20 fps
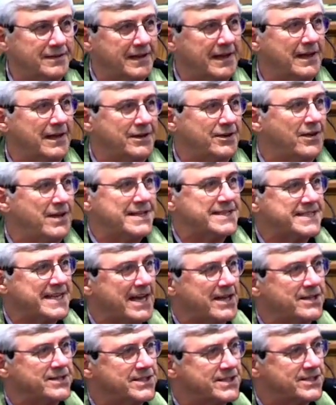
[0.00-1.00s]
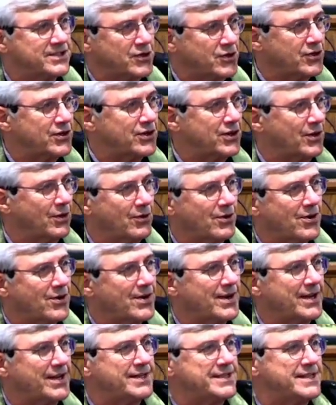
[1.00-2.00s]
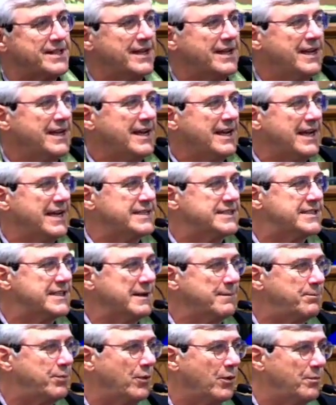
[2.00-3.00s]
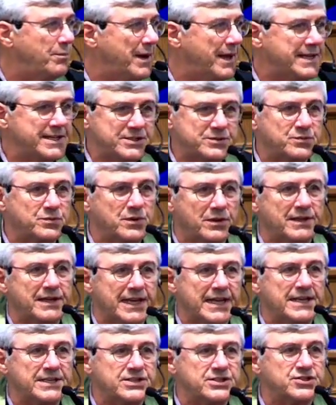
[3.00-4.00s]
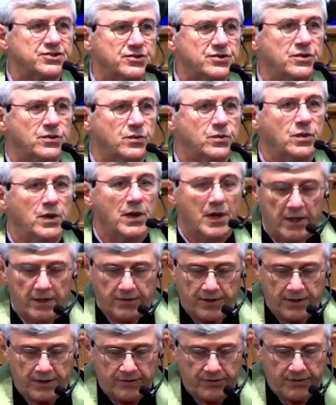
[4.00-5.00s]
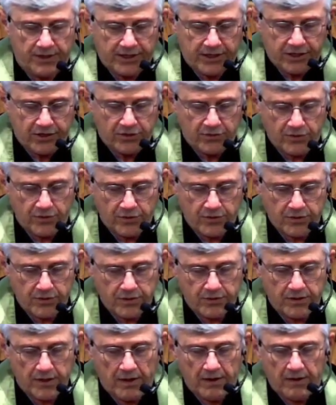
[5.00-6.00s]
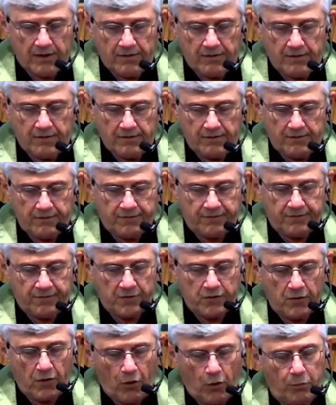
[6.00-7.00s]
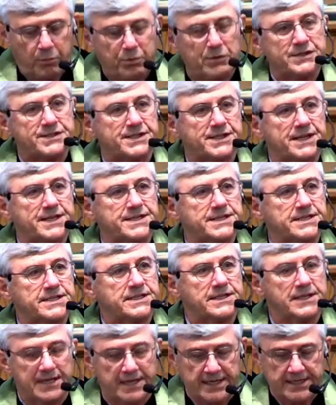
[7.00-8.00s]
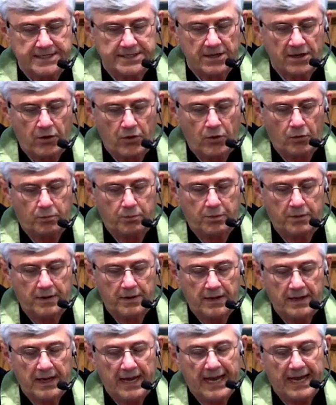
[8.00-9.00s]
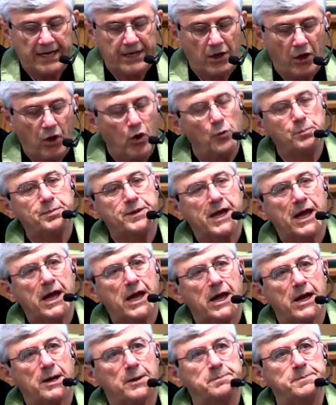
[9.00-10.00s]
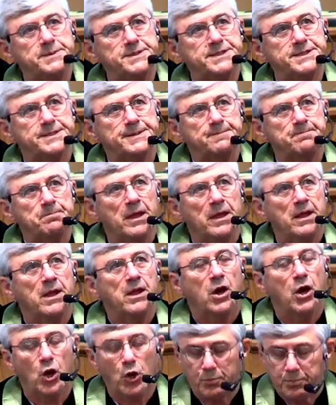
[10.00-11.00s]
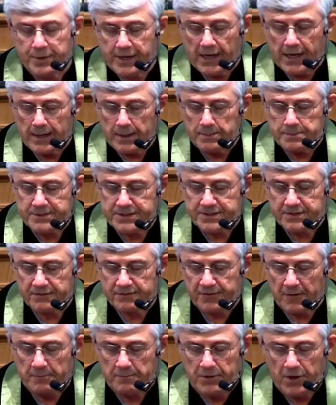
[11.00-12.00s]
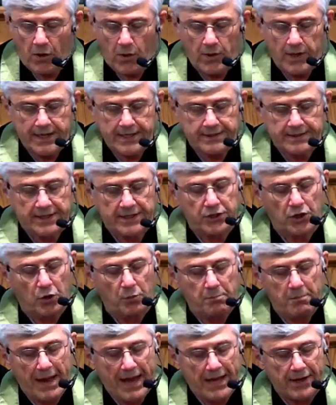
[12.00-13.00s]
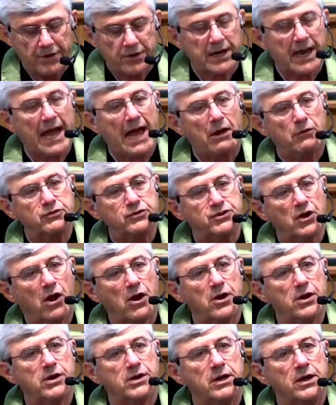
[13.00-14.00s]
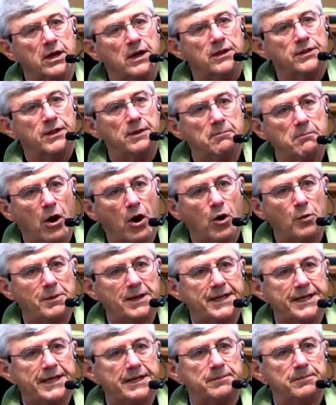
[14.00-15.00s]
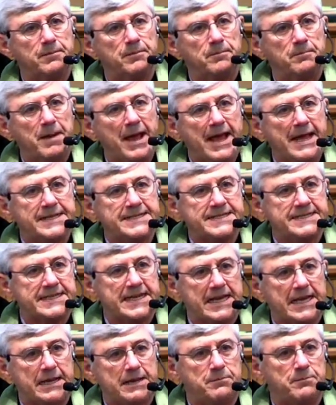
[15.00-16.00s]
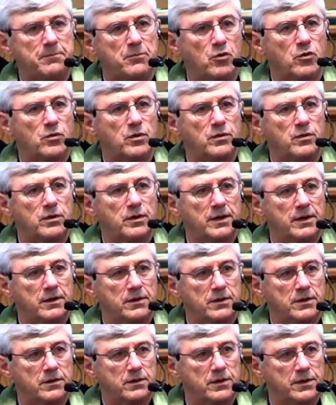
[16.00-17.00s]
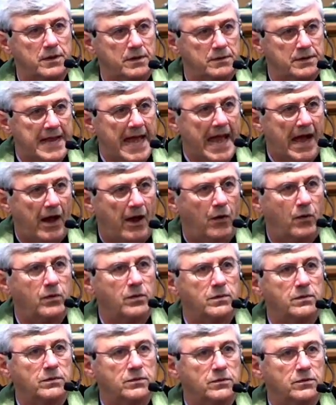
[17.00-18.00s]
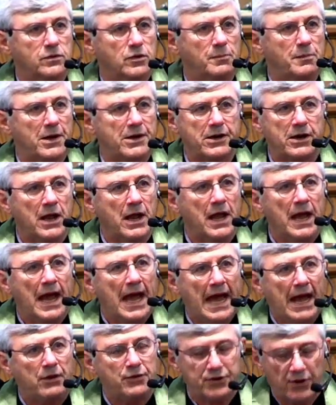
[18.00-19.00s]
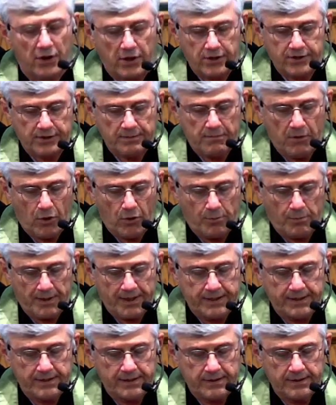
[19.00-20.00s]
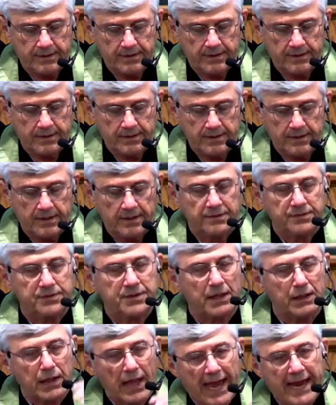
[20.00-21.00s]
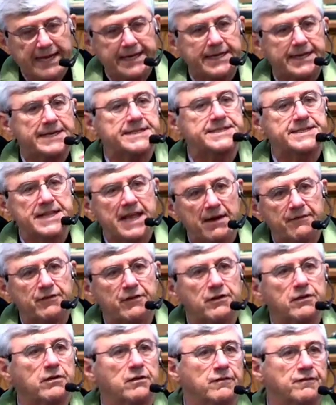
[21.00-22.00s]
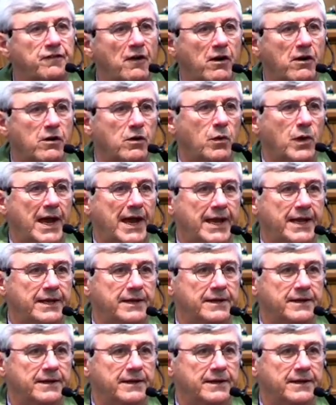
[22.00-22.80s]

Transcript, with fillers: I know that sounds circular and, and simple, but it really is true. The, the cure for hopelessness is hope. And hope comes hope comes from knowing that no matter how dark the moment may seem now, no matter how dark the moment, the light is never far away.